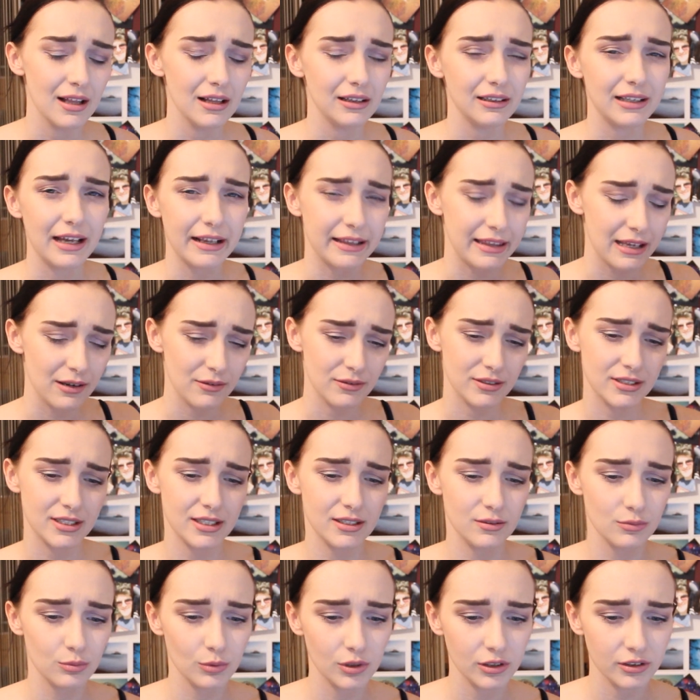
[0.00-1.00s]
Like, there was
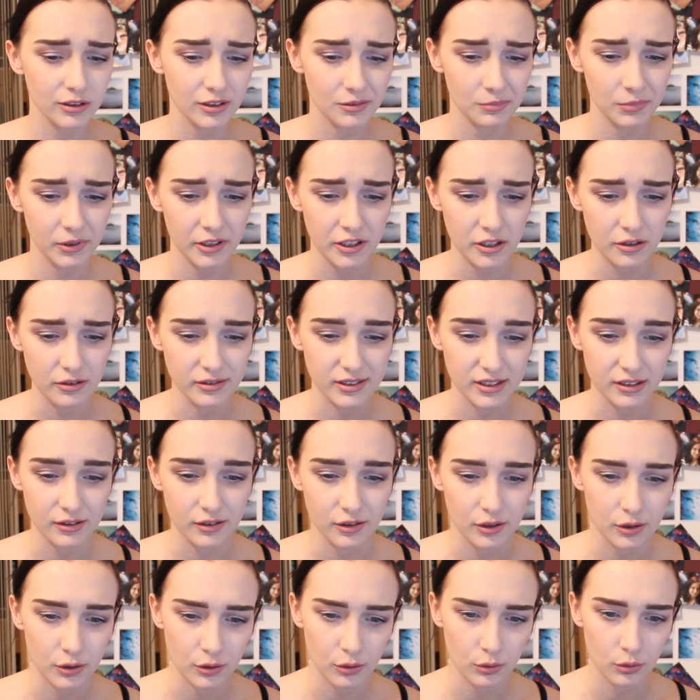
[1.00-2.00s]
this one Tumblr user
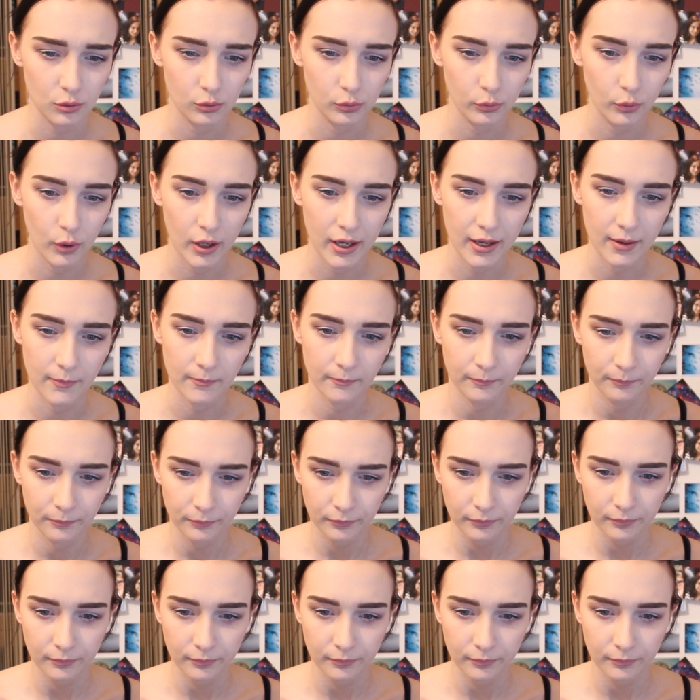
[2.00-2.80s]
who